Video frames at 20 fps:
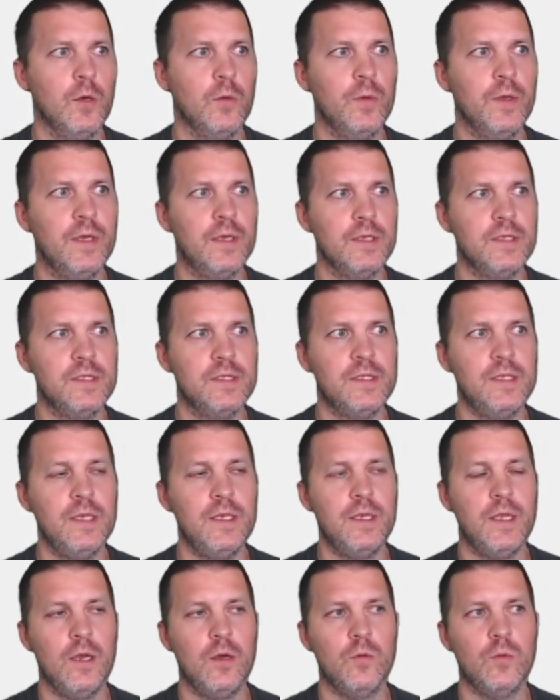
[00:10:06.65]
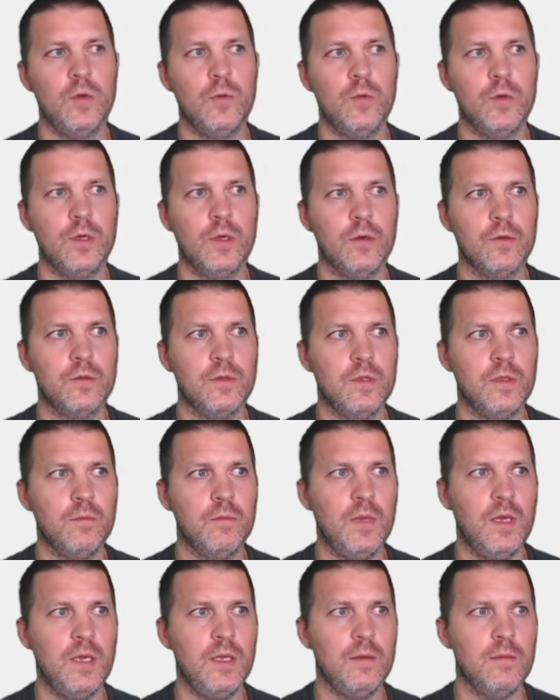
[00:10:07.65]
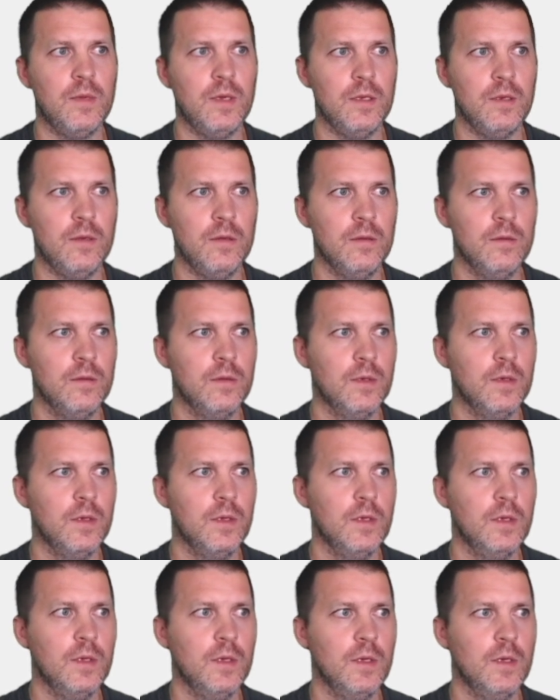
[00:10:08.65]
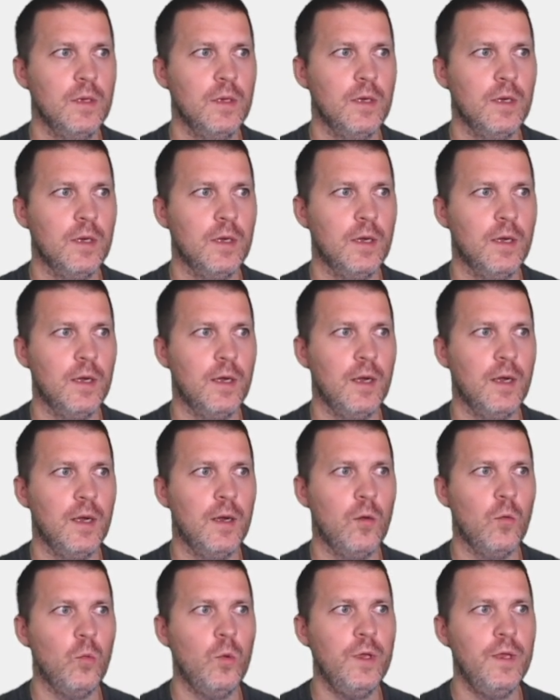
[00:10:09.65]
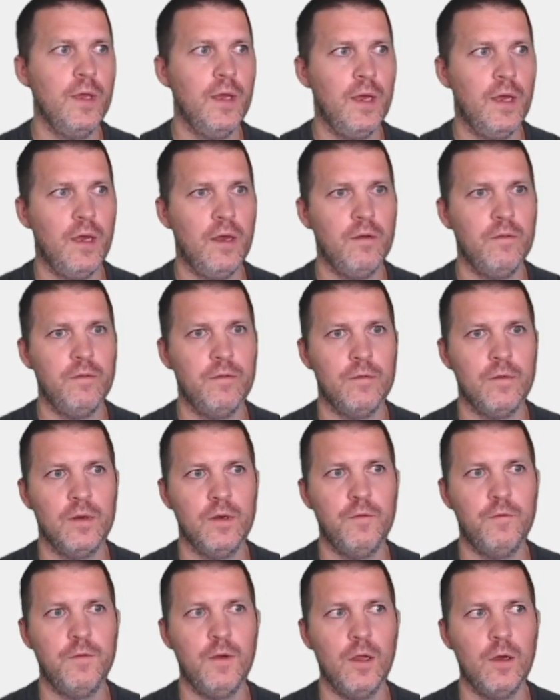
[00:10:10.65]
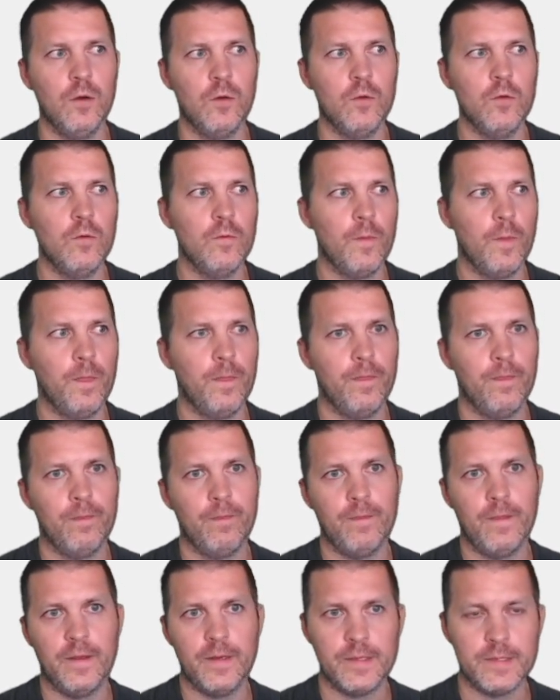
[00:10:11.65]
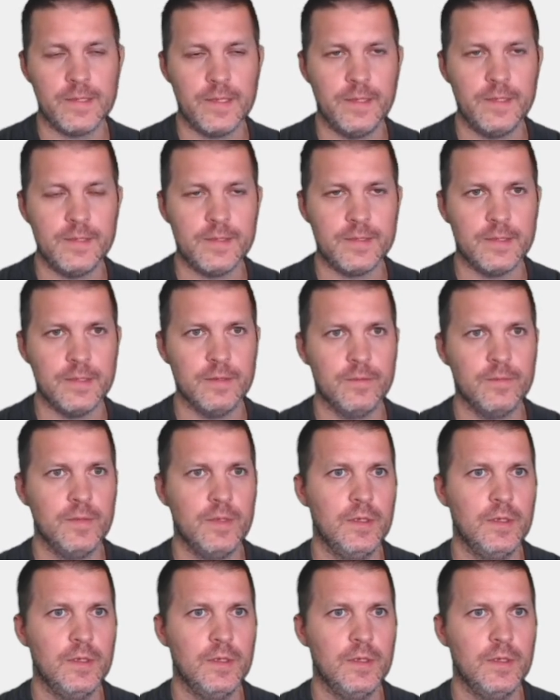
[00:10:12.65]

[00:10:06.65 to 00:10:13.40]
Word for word: We can see now when we go to the main menu, uh, we have a flow that is listed